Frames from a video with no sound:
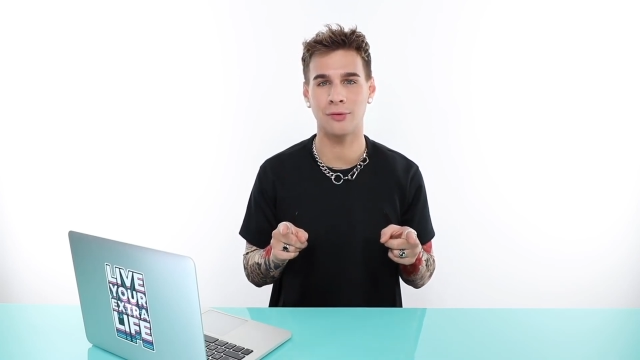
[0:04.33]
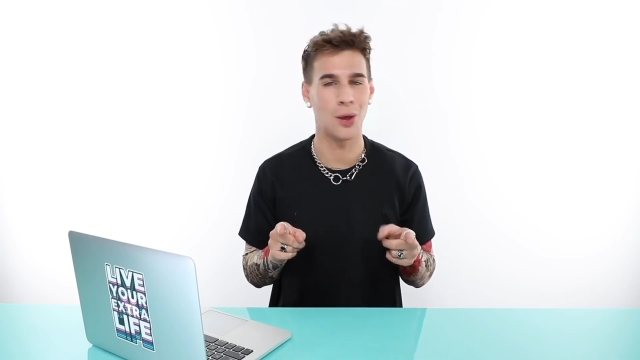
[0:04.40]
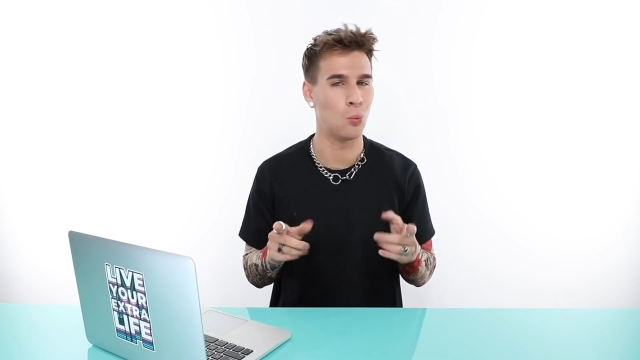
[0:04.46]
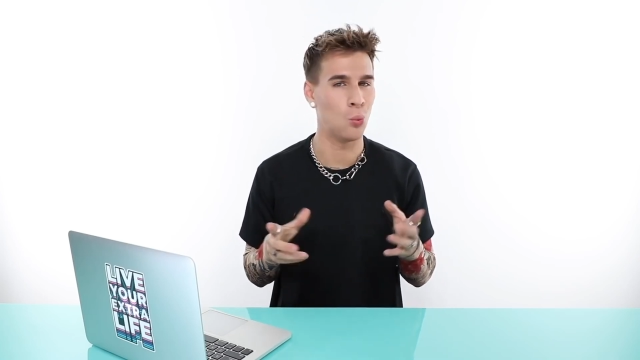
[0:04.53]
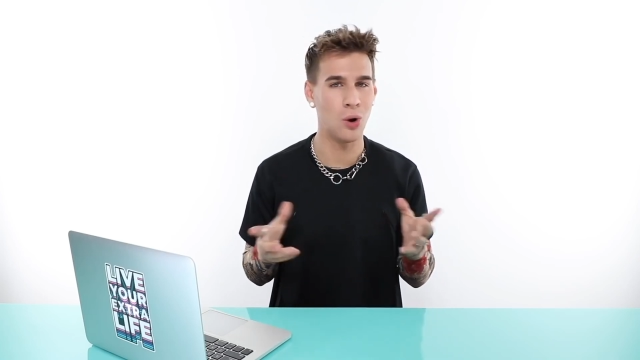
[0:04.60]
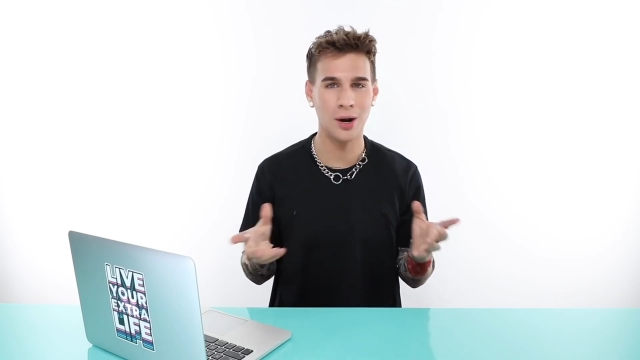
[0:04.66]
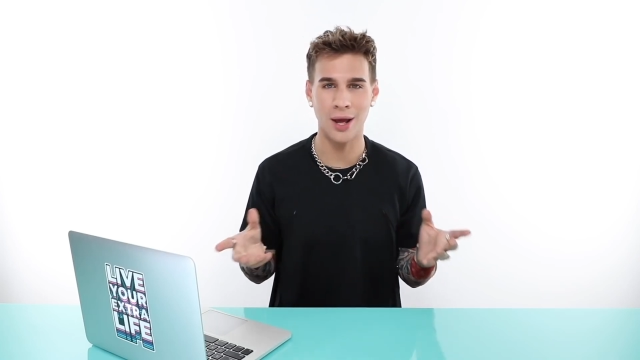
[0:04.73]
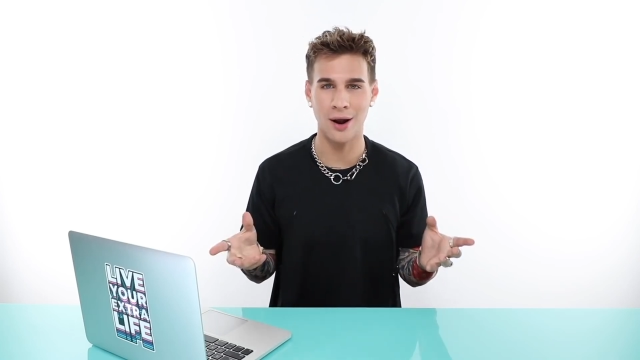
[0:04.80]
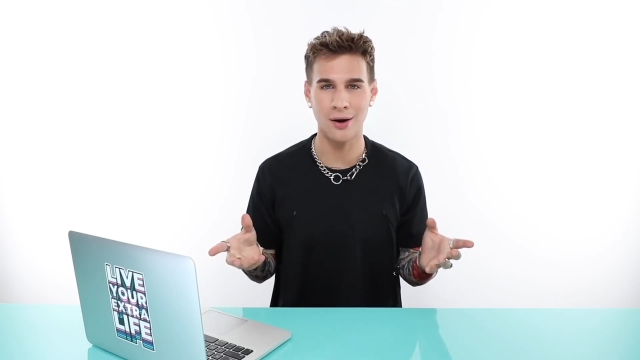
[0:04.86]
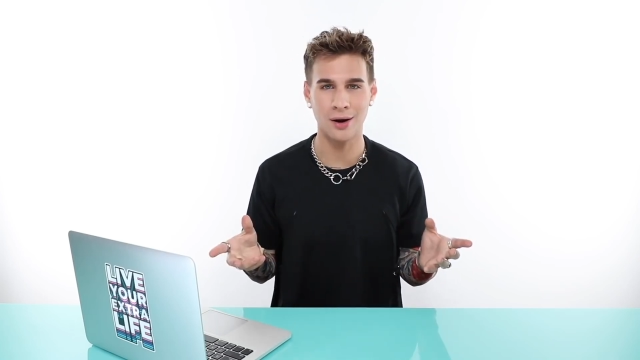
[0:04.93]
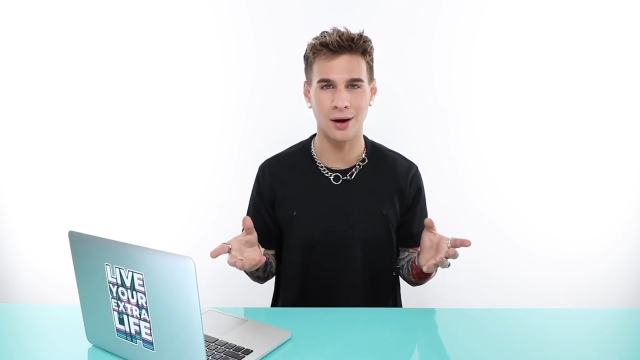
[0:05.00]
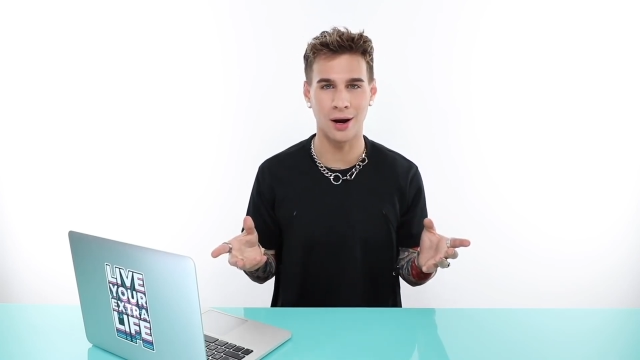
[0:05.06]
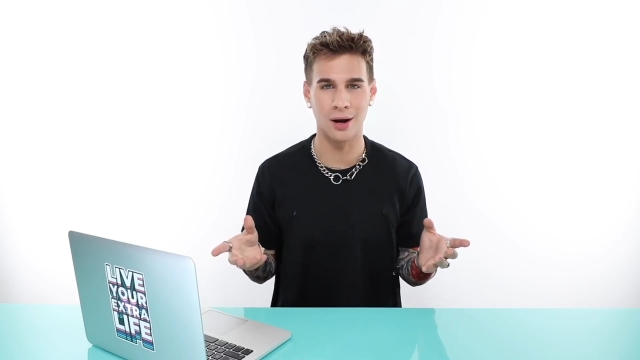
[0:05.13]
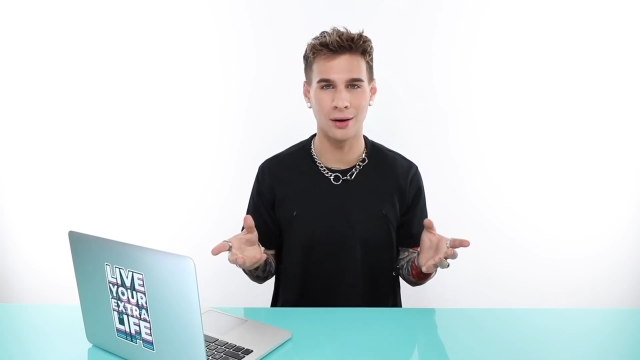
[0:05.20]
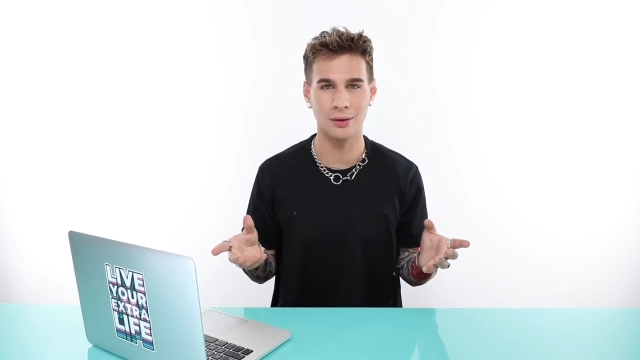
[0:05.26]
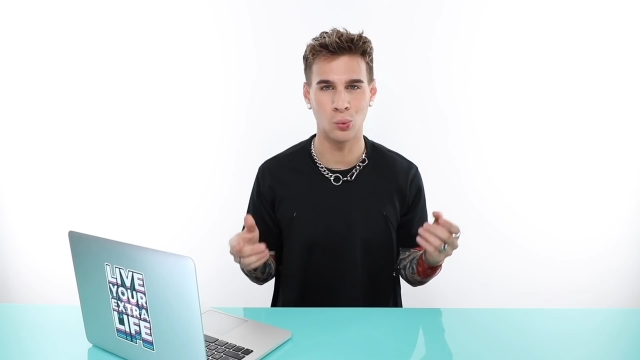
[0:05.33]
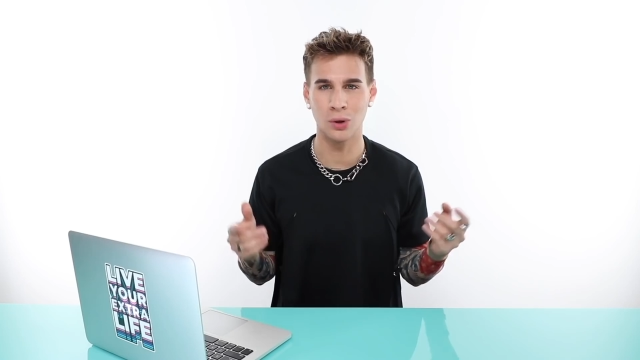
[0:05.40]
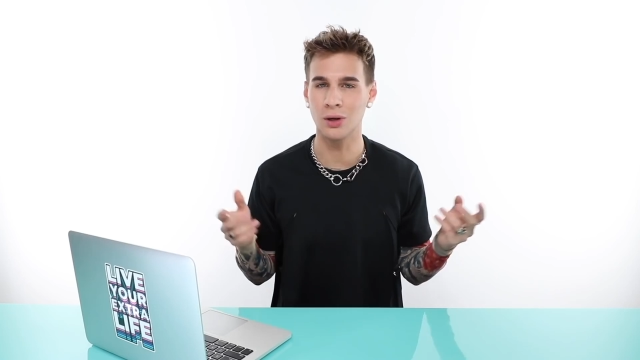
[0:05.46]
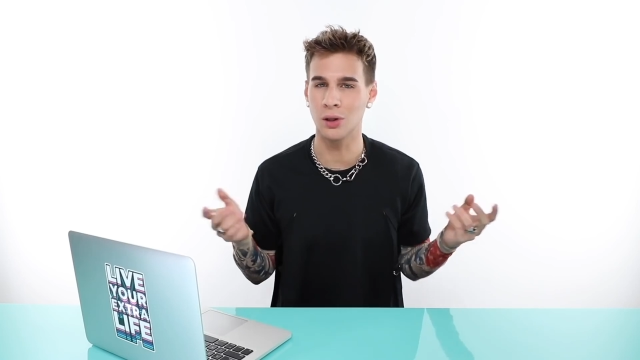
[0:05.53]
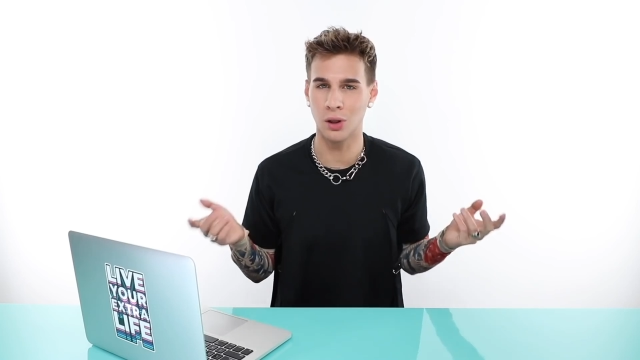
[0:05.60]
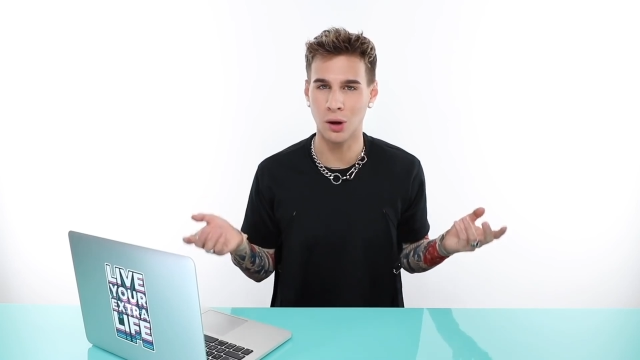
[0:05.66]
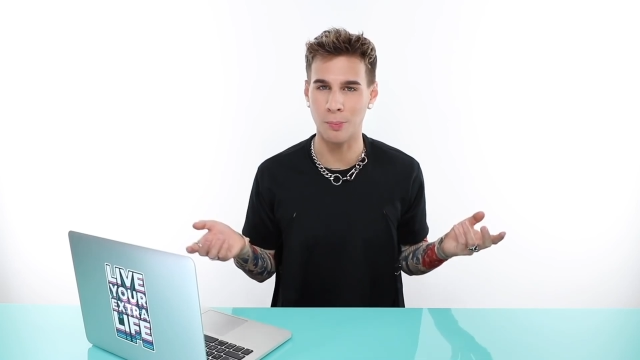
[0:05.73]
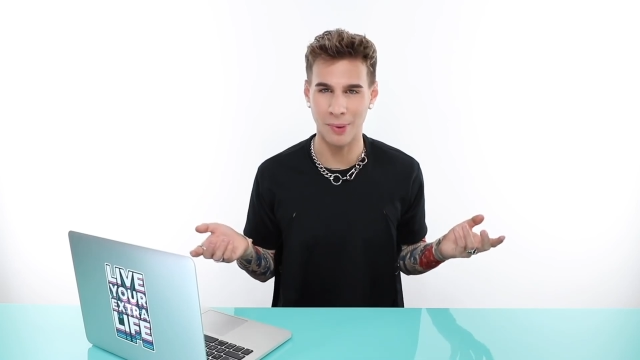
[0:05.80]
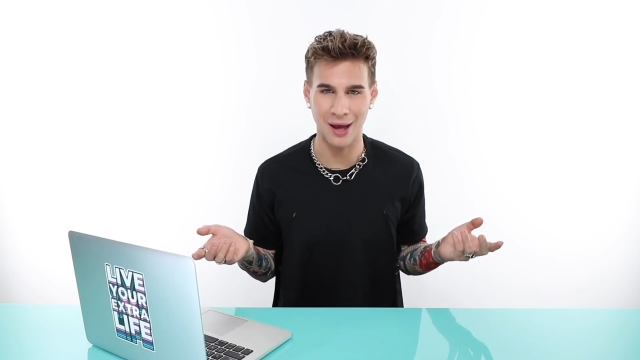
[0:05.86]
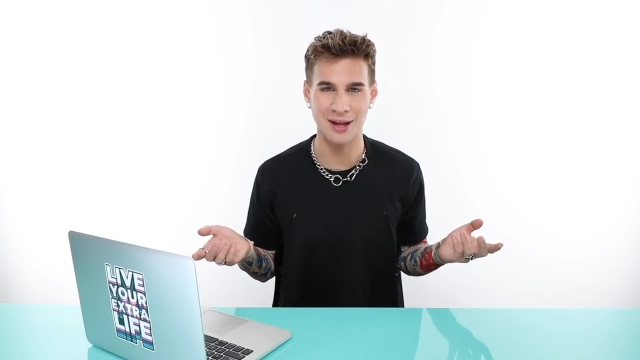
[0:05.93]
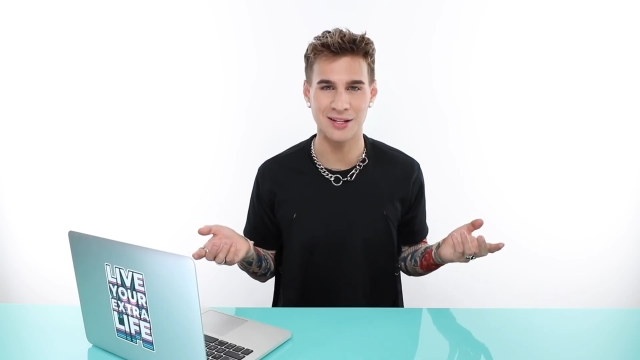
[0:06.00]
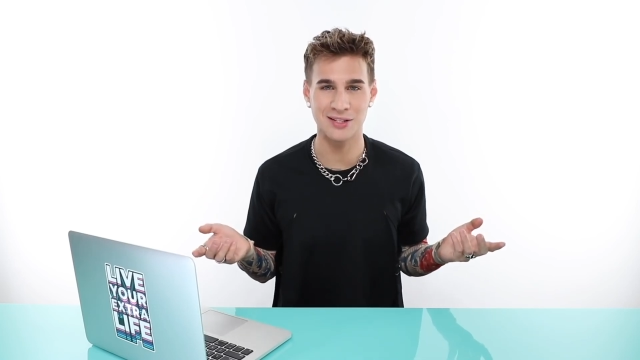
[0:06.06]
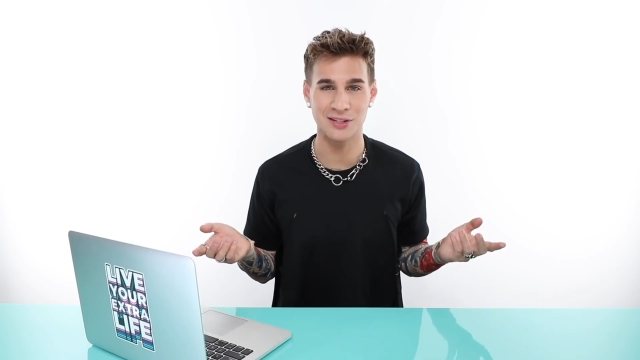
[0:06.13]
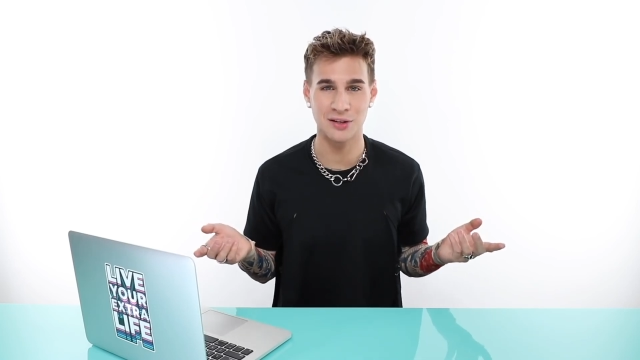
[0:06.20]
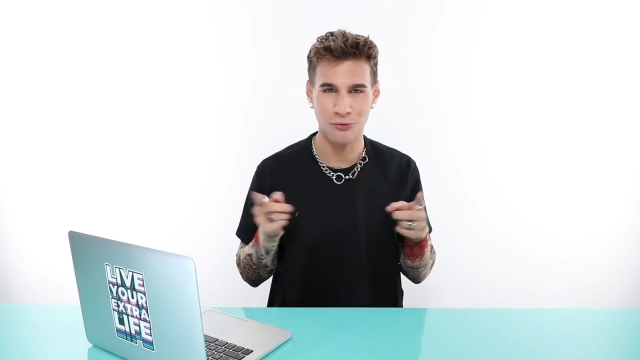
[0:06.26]
and what haircut would look
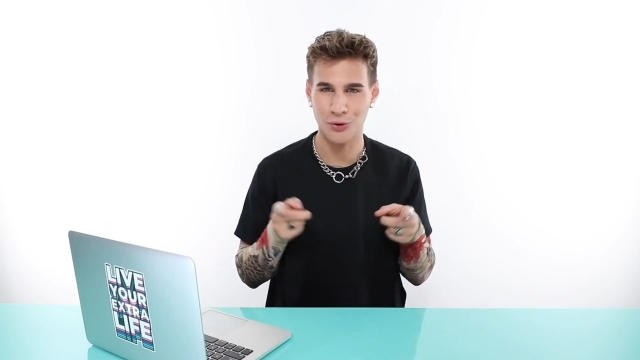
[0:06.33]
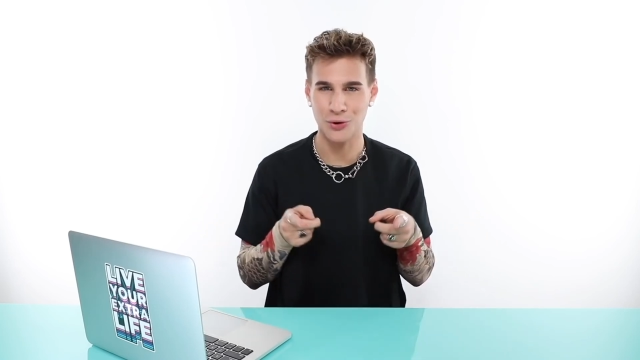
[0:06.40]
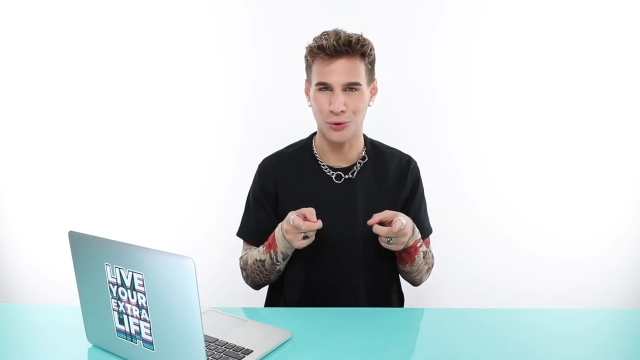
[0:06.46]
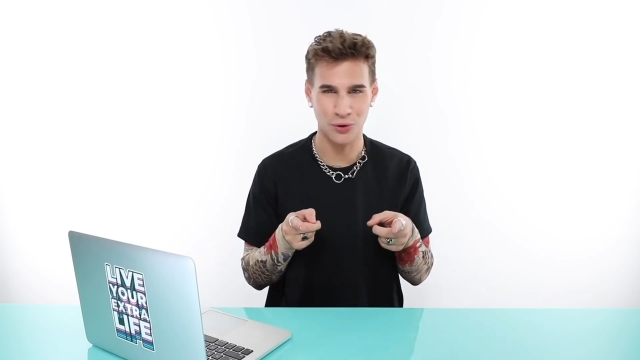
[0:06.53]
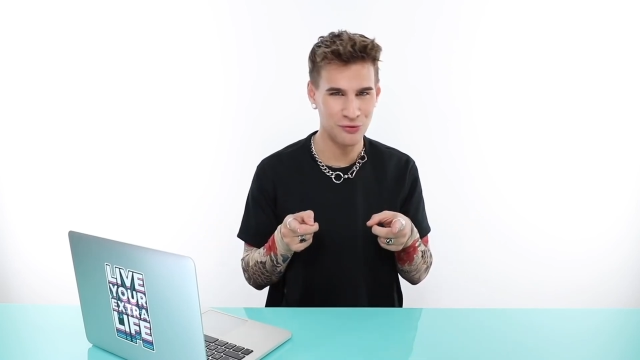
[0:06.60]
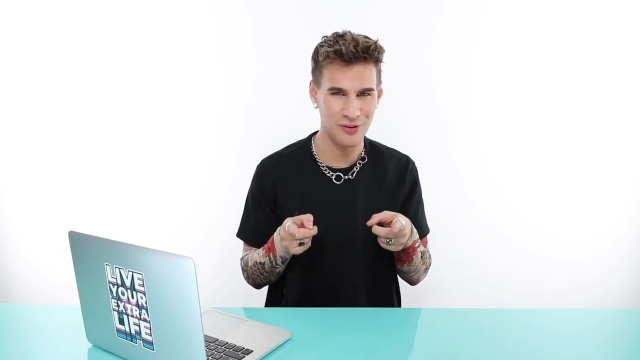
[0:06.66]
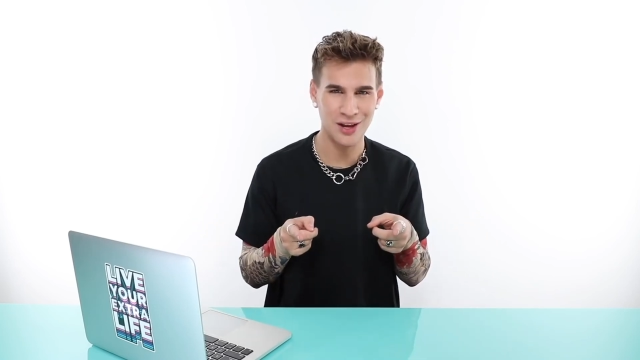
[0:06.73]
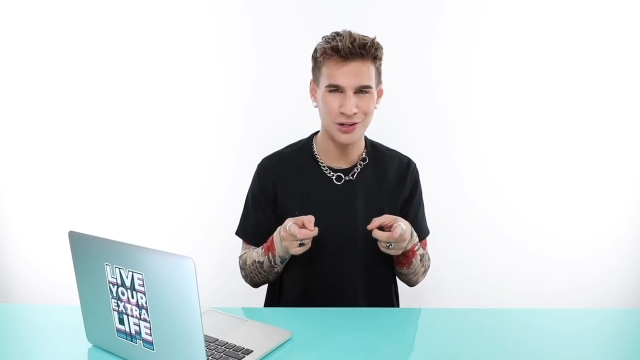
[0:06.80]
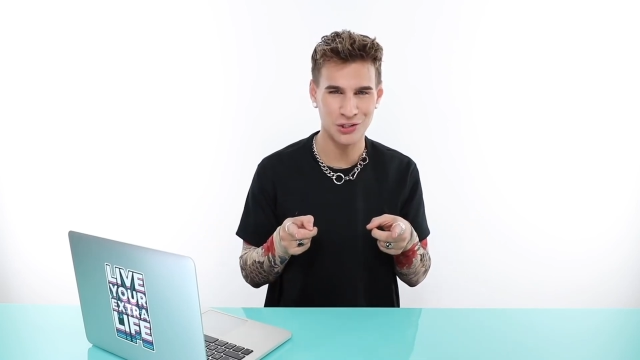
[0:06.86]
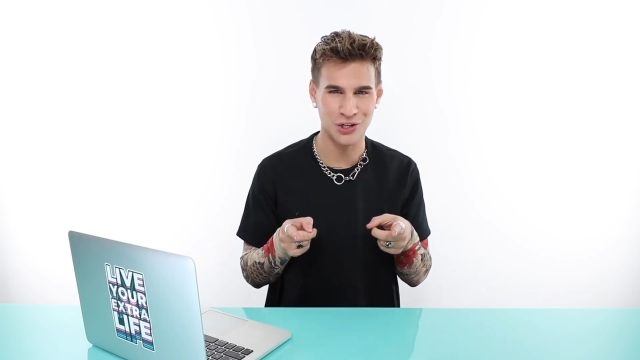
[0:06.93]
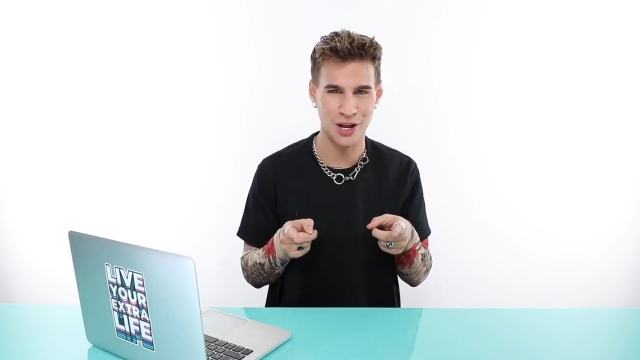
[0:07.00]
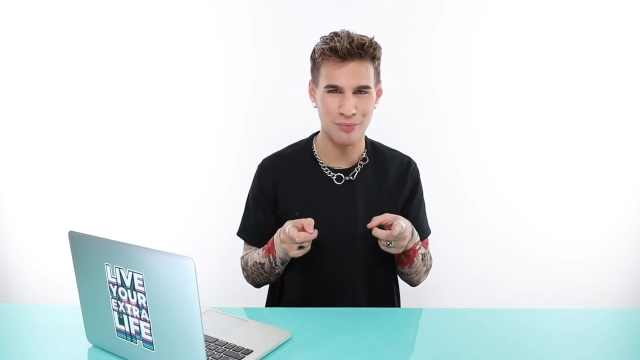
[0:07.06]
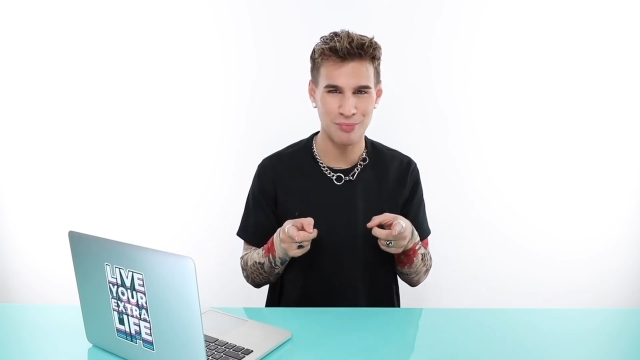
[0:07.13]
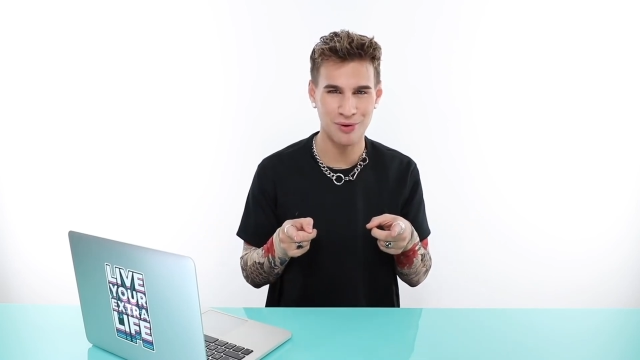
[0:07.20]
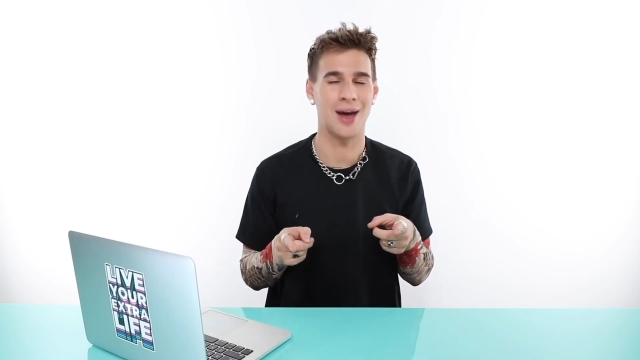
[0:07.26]
best for your face shape.